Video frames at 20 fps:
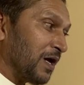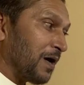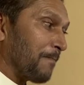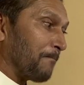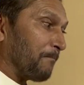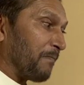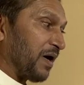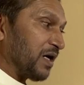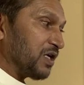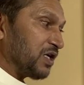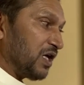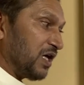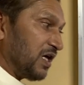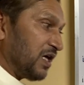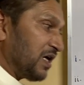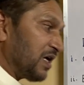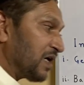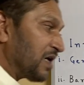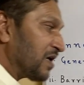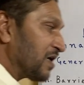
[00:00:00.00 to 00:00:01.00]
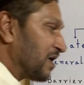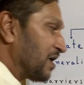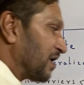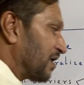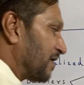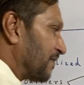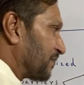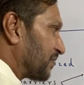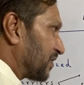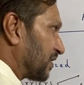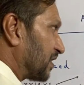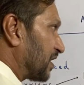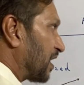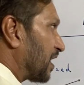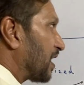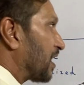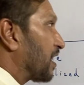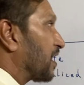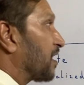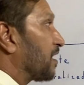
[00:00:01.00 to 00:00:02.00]
But here
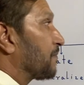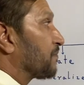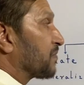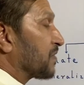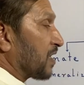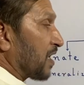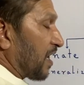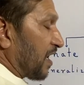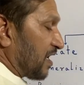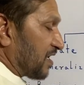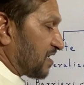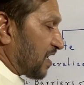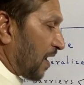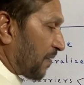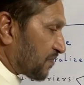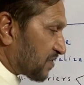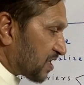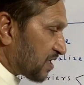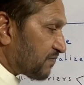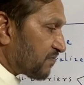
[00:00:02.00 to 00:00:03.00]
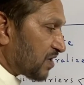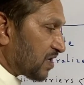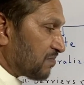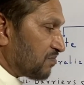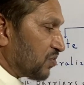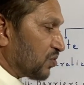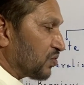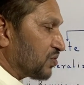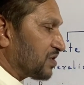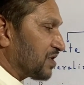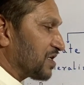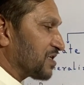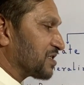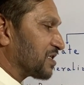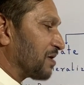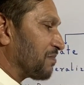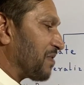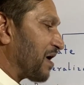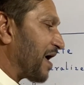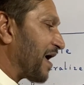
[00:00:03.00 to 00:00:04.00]
the adaptive immune
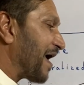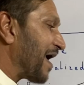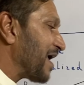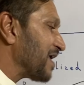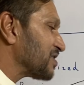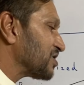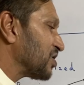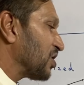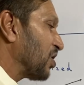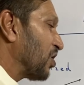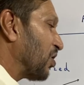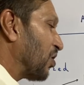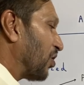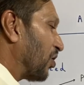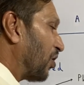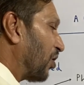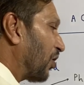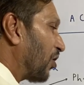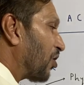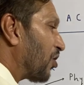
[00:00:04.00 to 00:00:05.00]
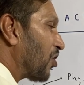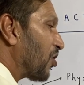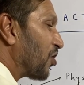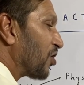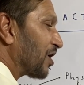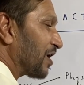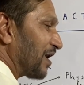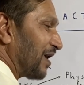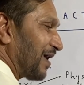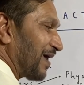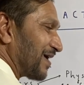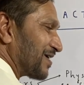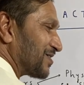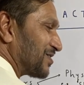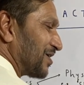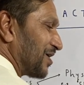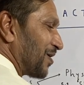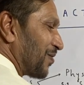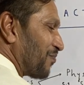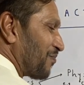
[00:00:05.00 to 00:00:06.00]
system has long
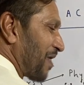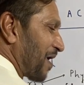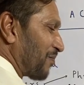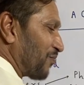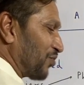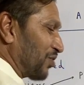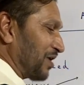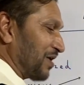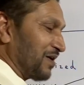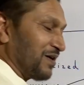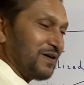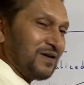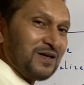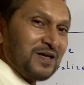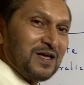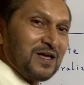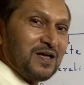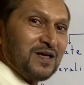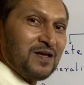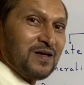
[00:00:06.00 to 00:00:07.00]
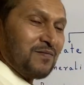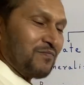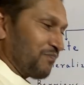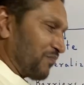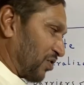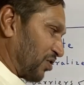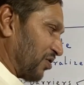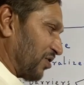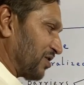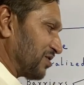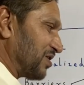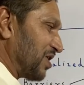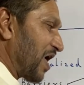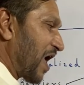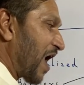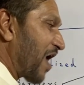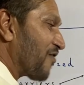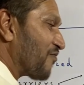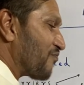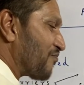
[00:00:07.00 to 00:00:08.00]
lasting memory. because they
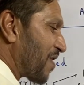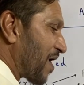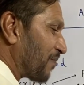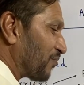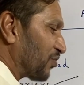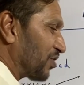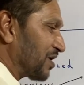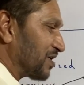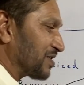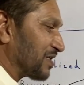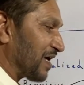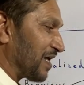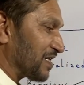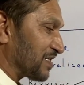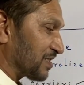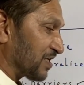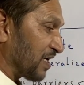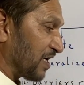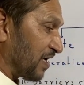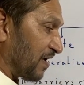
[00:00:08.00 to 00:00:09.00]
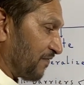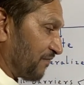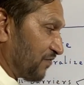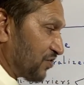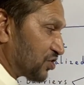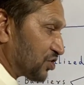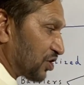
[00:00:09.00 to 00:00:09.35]
have memory cells which